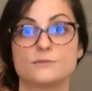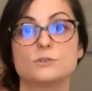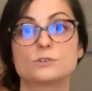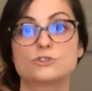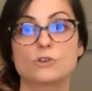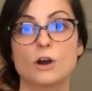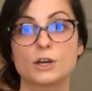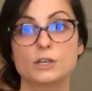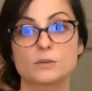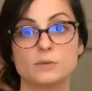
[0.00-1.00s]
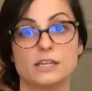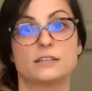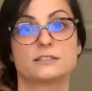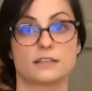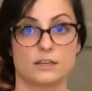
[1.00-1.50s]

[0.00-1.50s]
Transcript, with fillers: if you were drawing your penis